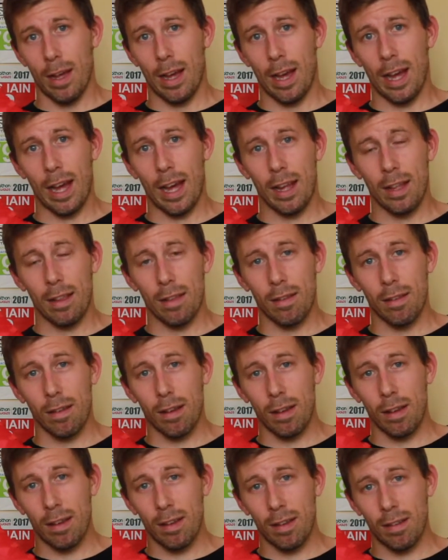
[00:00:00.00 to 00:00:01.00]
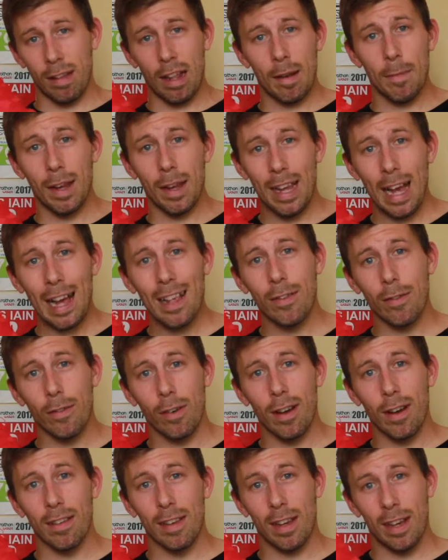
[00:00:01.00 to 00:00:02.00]
and Salomon
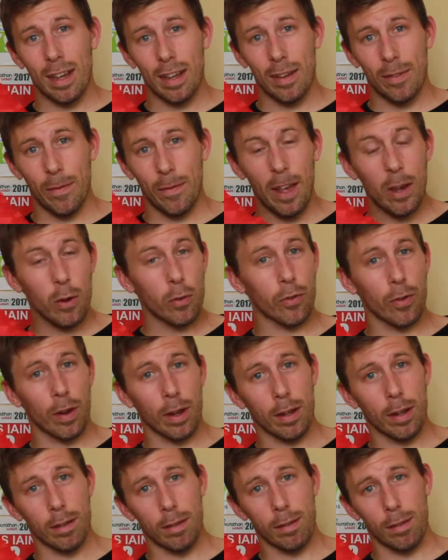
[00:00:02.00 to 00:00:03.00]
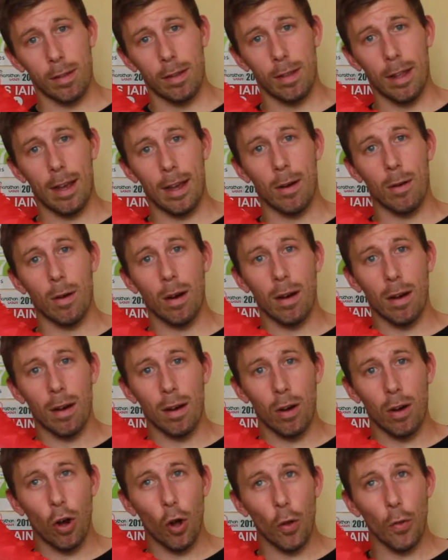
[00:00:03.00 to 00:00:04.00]
categorize it heel strikers. Now,
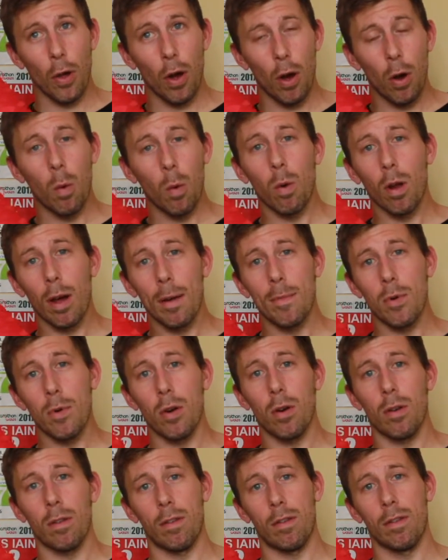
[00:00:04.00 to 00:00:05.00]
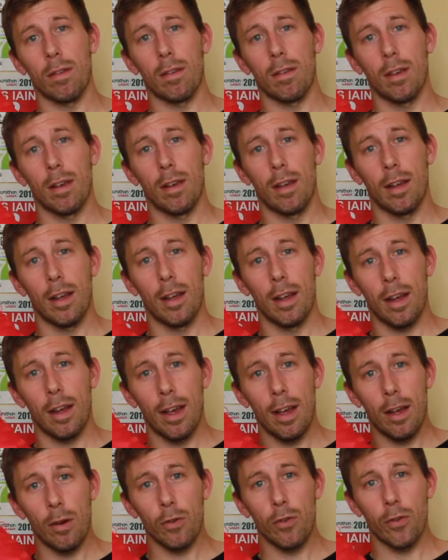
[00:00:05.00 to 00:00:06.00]
on the whole, I'm not a
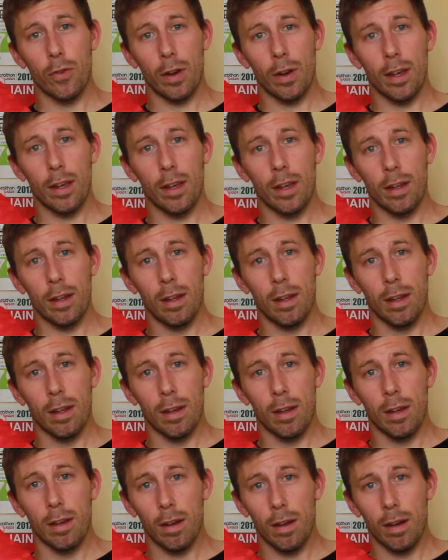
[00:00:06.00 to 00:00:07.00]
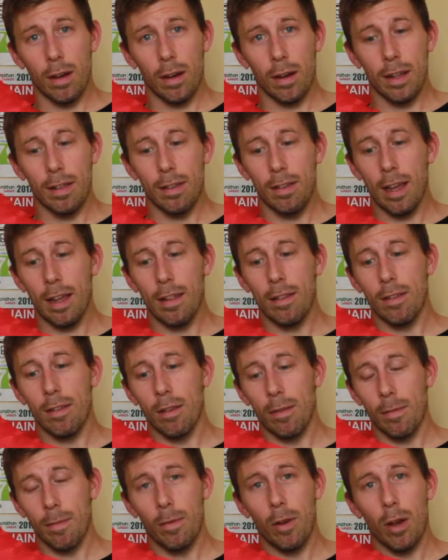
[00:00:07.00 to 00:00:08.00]
heel striker. I tend to
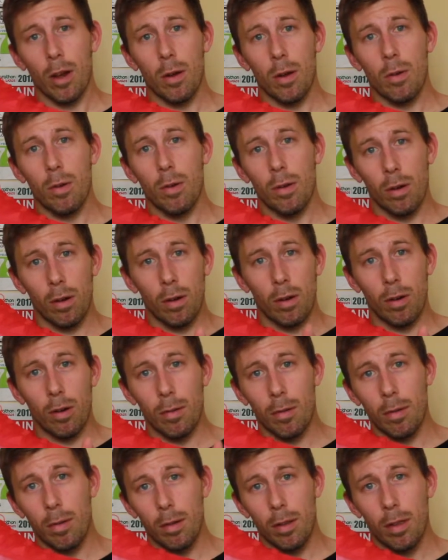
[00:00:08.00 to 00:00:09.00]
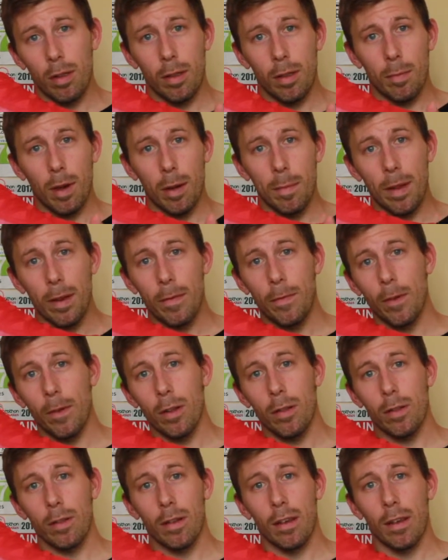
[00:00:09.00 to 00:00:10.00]
go on my midfoot.
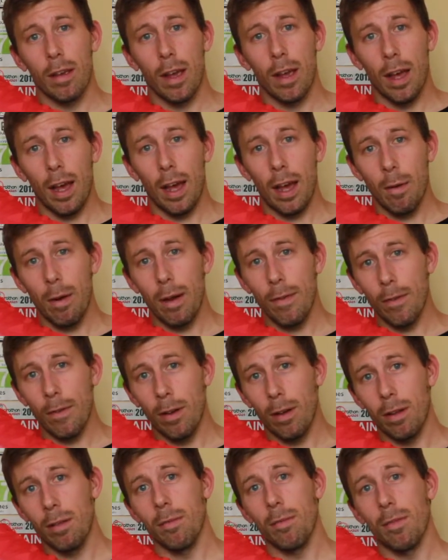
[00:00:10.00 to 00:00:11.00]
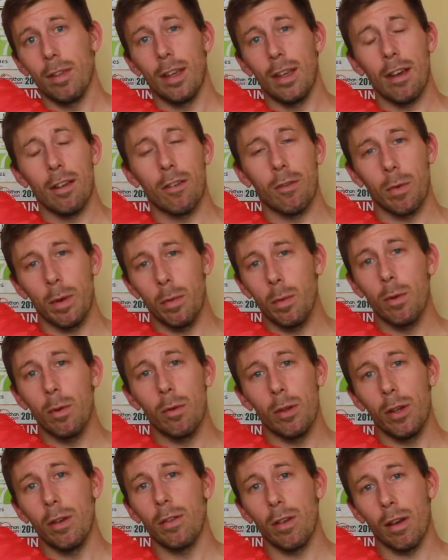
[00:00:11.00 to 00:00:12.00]
However, yes, we will
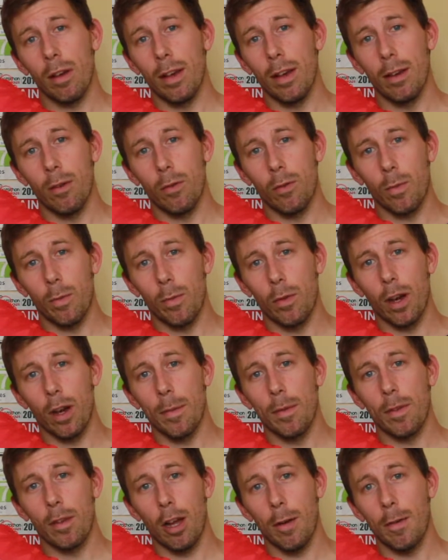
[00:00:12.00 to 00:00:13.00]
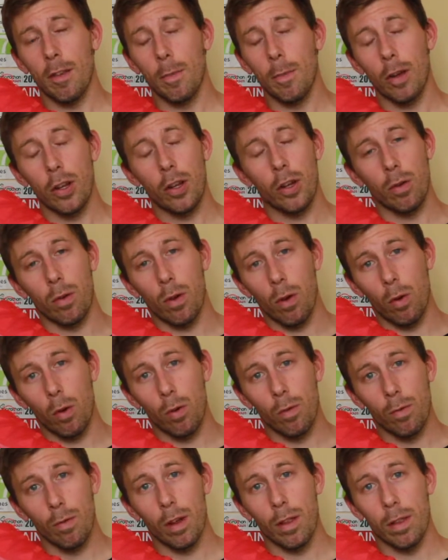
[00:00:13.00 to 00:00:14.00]
use our heels from time to time, especially on longer
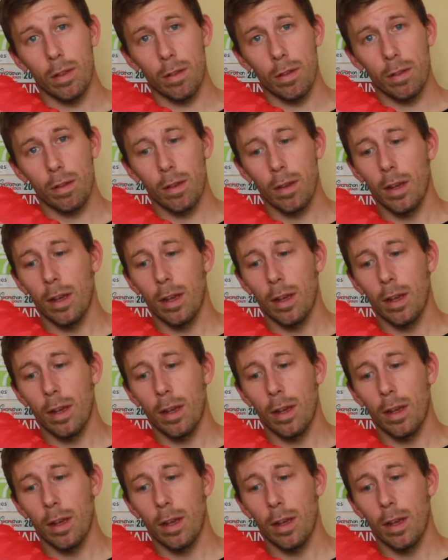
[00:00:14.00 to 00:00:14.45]
runs.